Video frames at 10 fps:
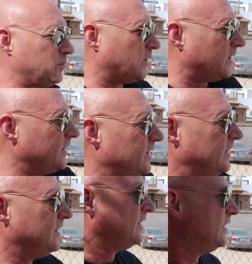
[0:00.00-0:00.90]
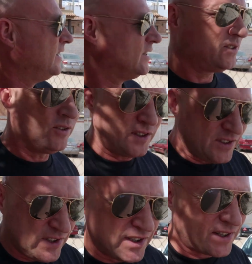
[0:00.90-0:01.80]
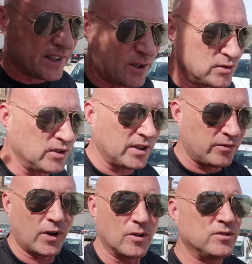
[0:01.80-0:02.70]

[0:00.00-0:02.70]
but it's not the really thing I was looking for.